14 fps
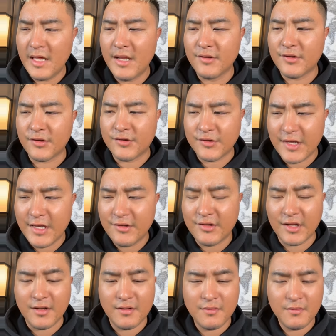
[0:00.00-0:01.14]
It is a
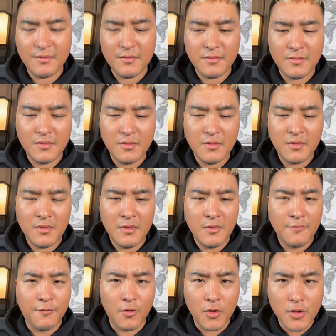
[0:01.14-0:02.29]
season
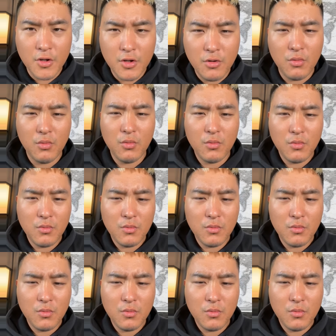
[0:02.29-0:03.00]
for you